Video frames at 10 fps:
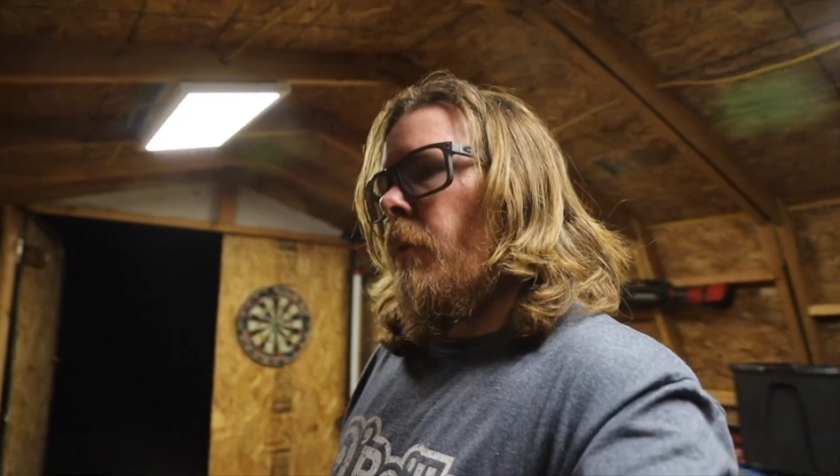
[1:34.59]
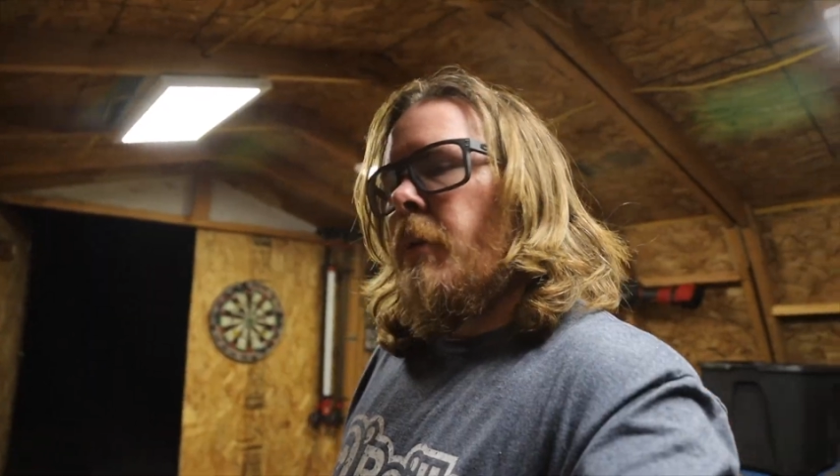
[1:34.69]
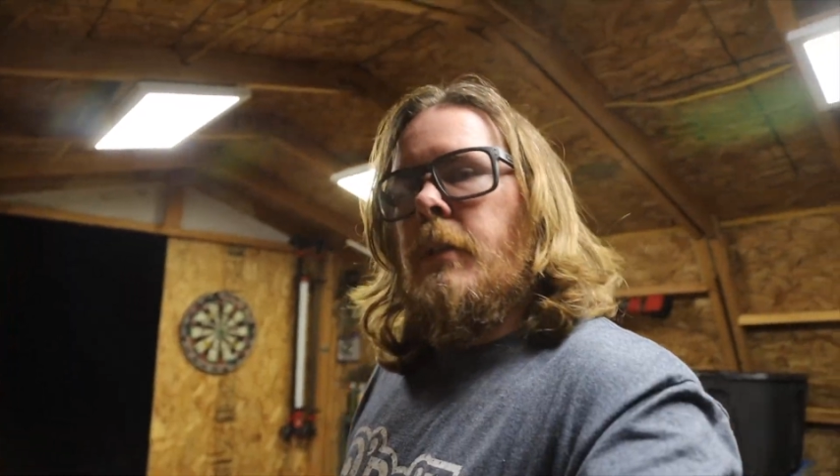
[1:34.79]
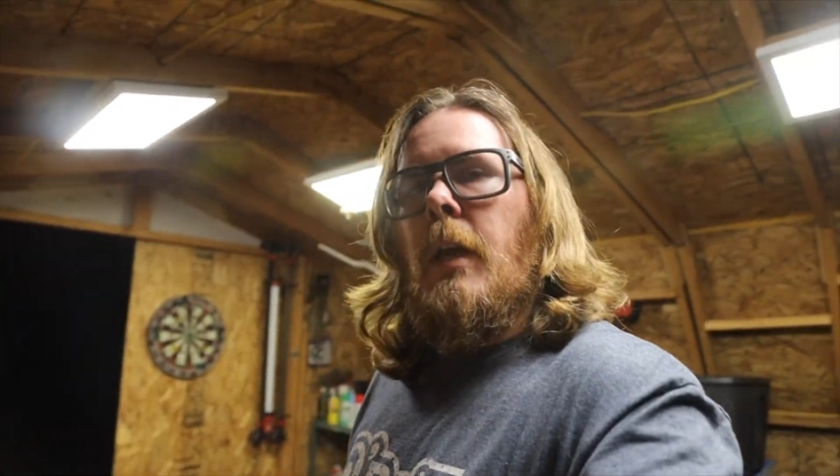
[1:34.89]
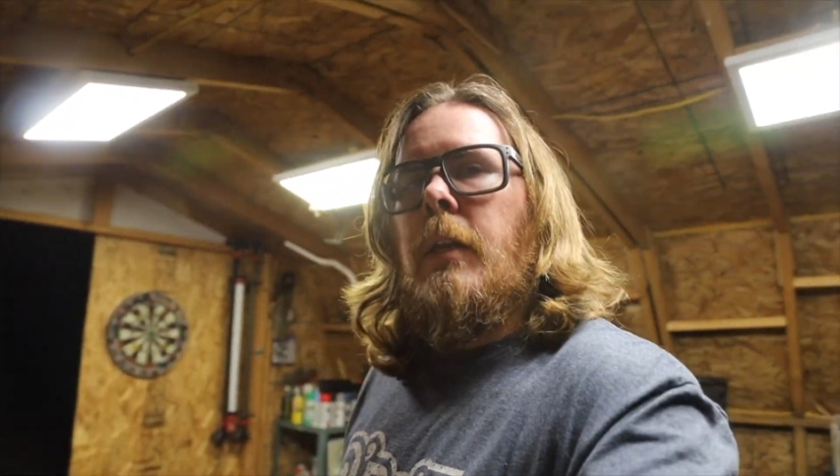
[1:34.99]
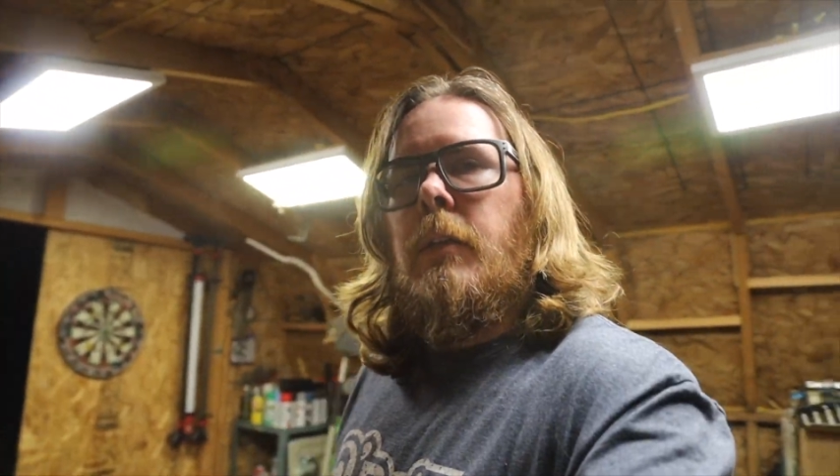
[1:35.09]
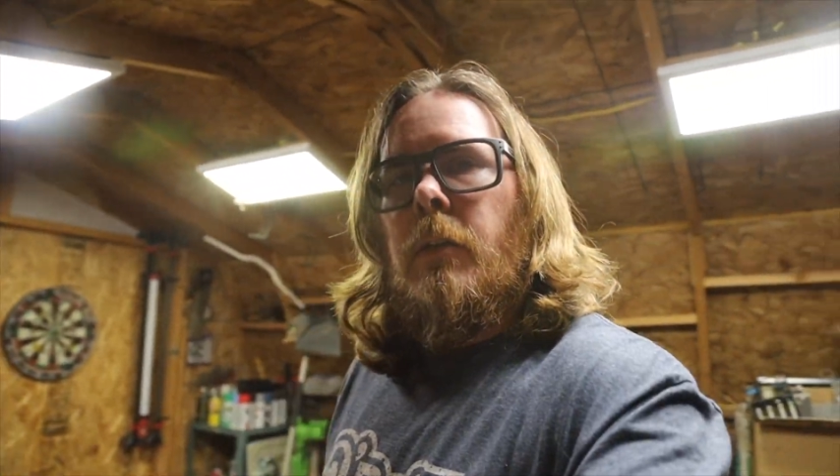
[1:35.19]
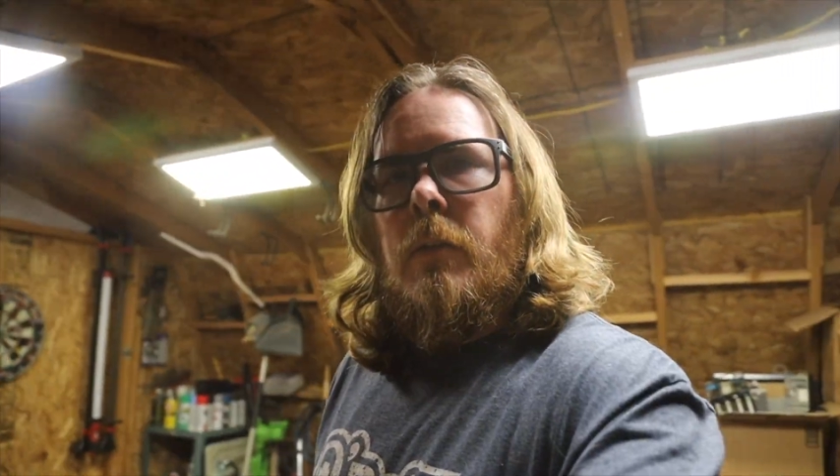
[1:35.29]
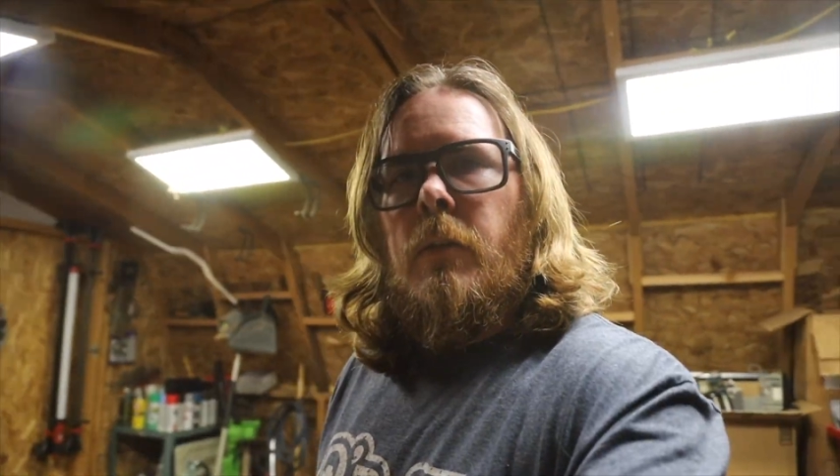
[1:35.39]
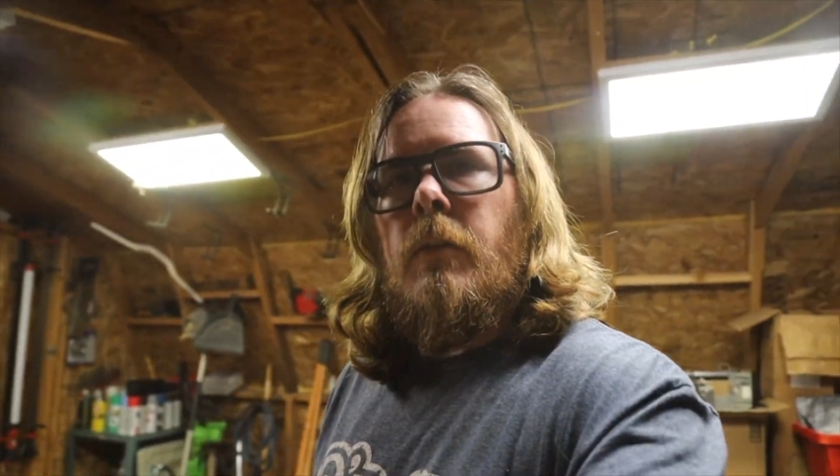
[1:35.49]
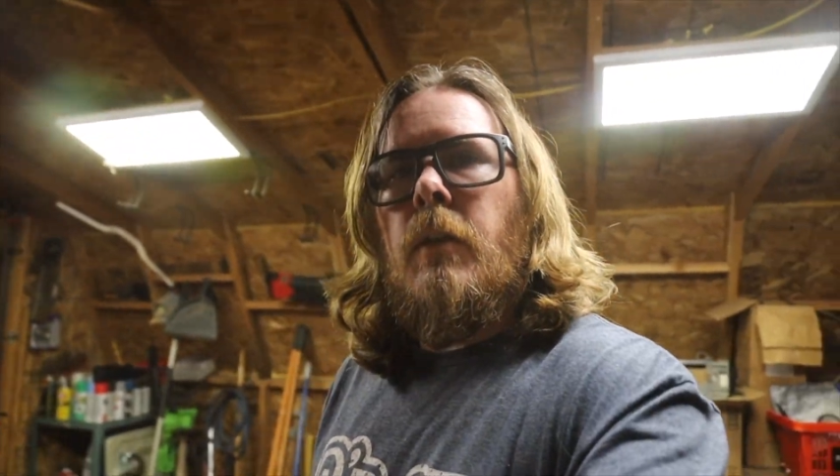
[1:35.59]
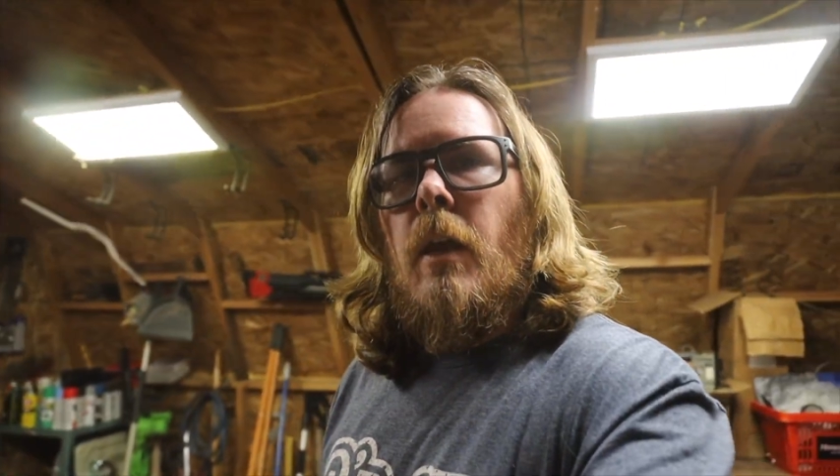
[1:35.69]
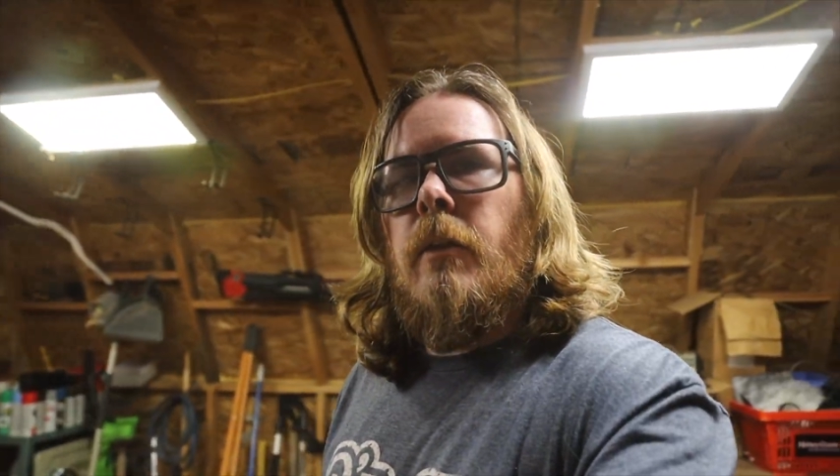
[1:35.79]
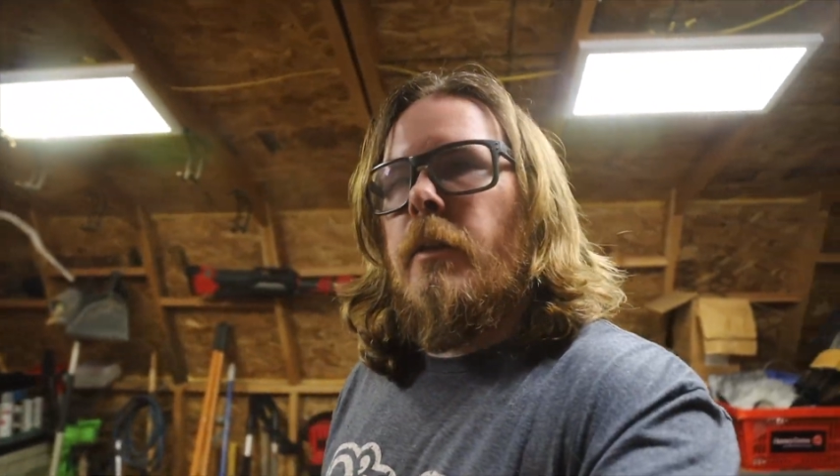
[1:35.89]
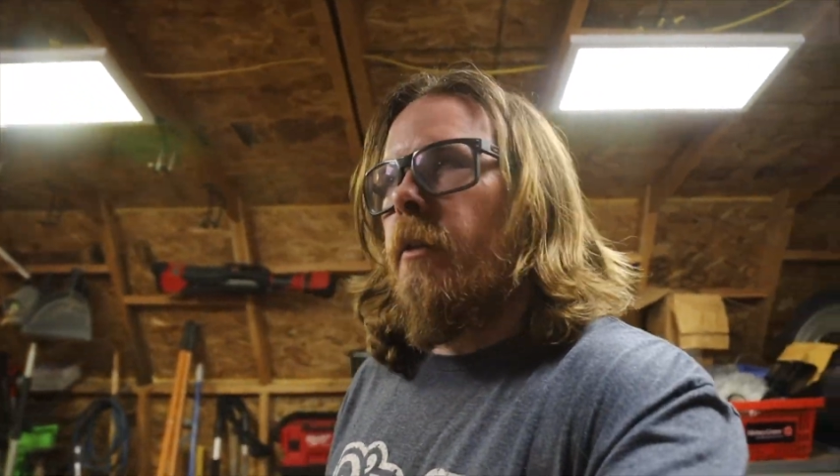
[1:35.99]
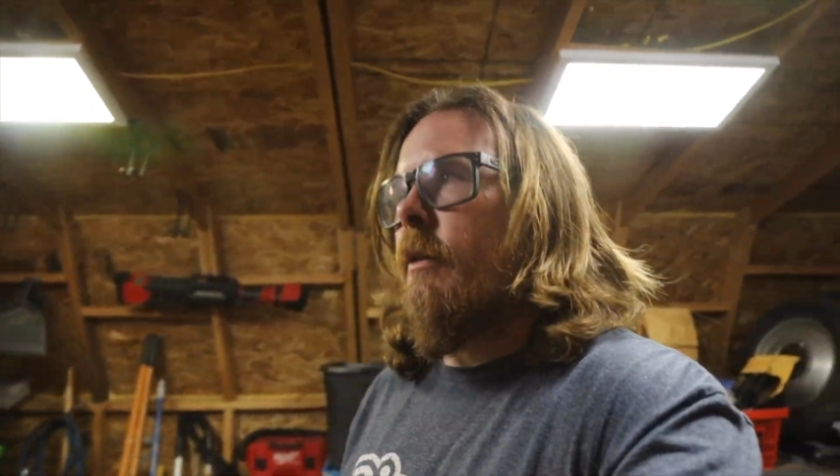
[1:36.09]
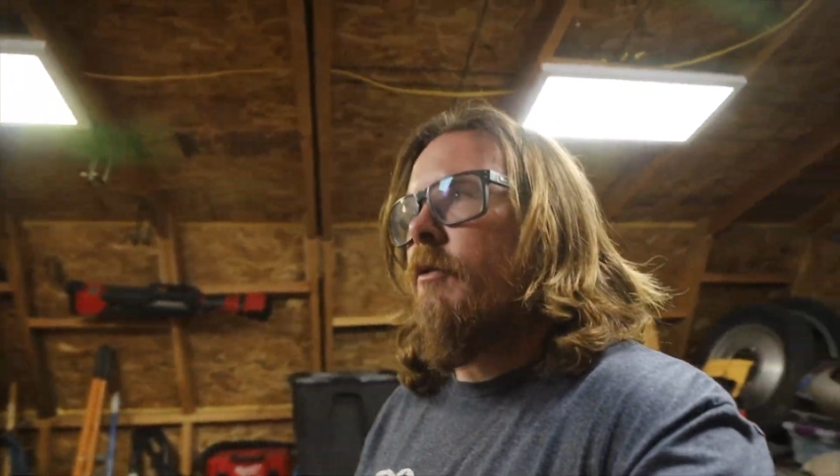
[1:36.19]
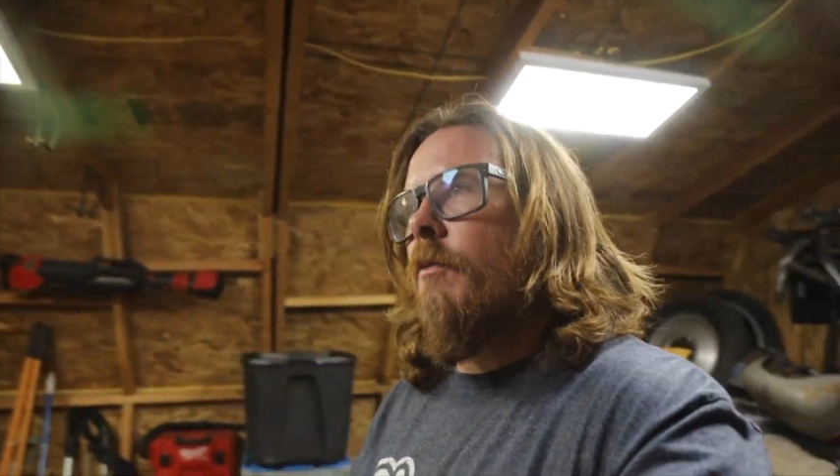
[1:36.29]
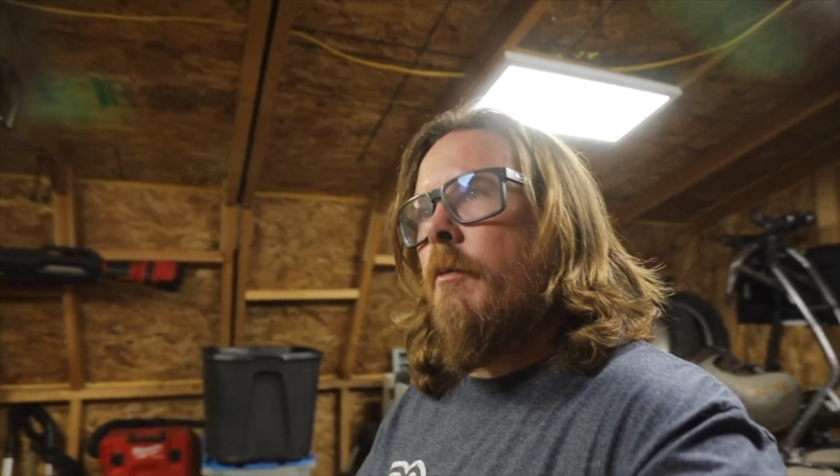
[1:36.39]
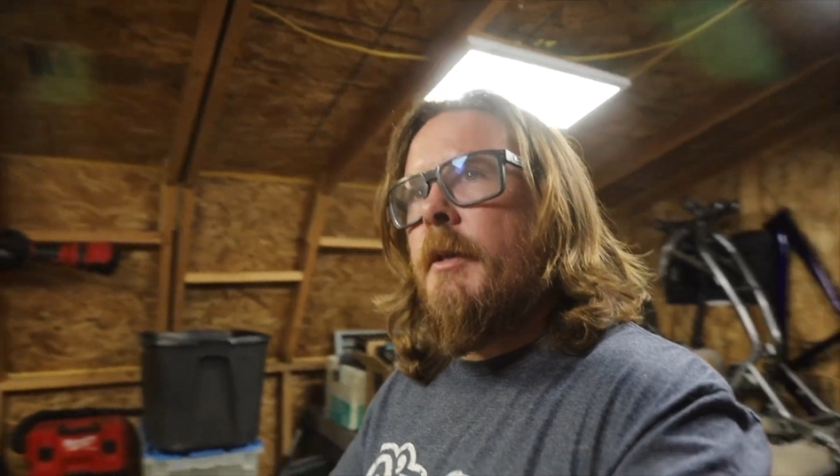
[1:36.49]
I'm excited now that
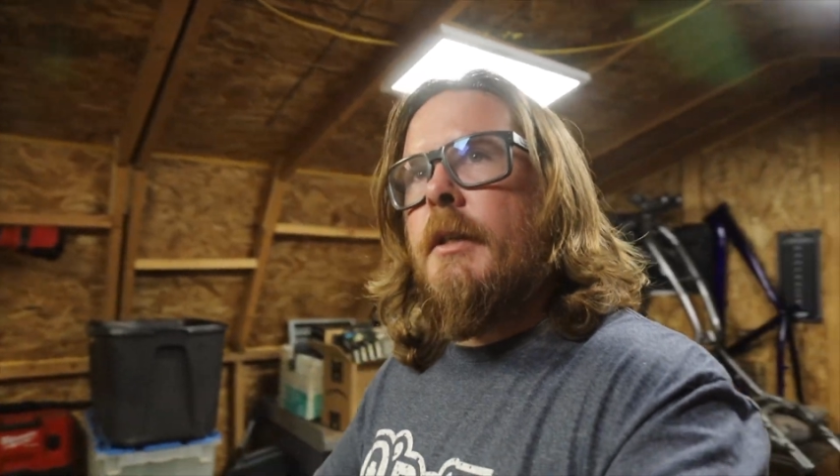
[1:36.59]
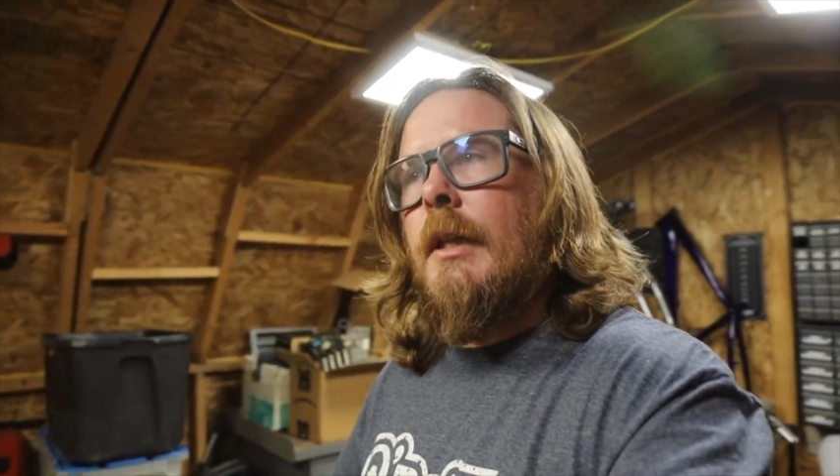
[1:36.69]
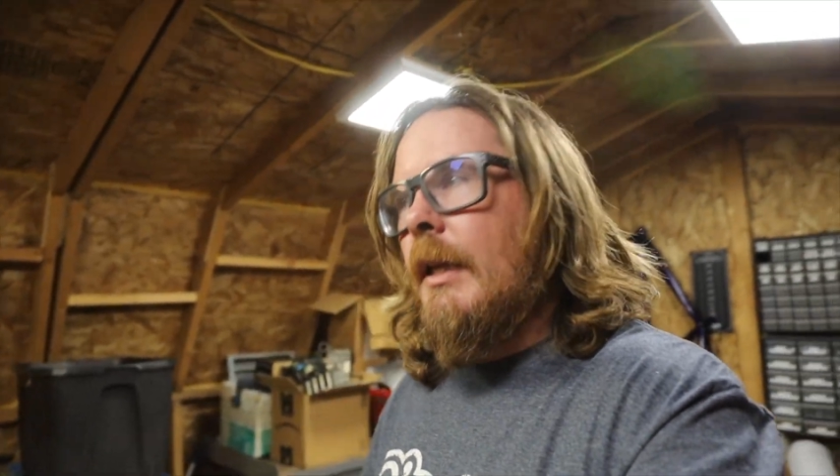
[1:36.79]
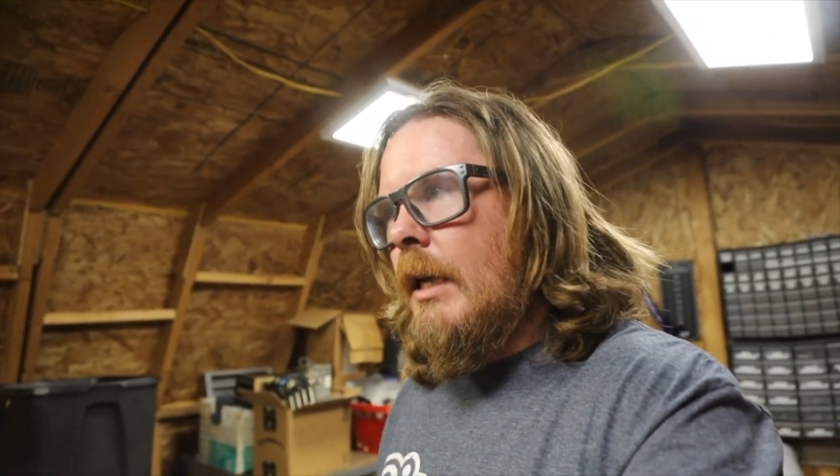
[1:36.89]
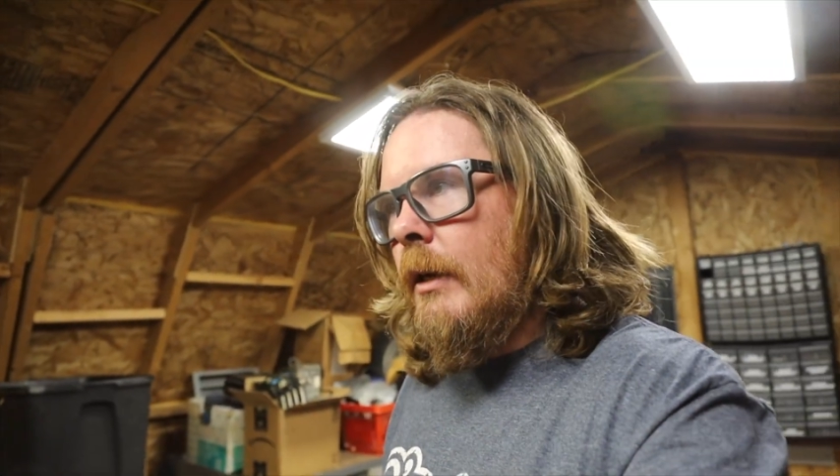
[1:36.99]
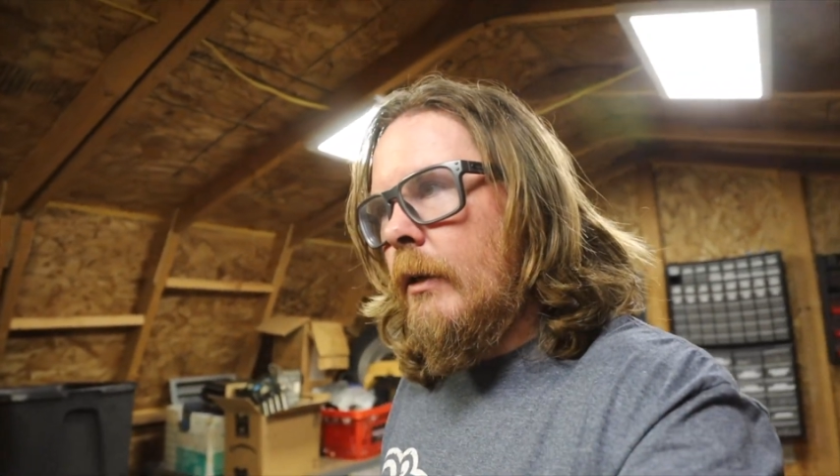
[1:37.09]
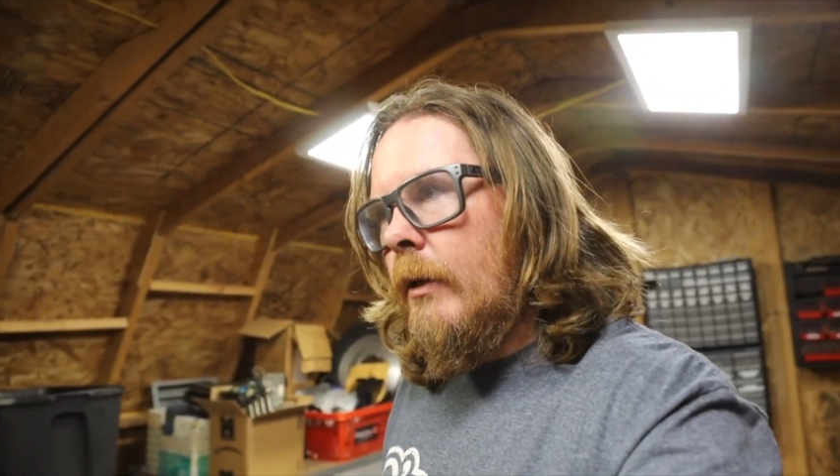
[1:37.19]
this room is clean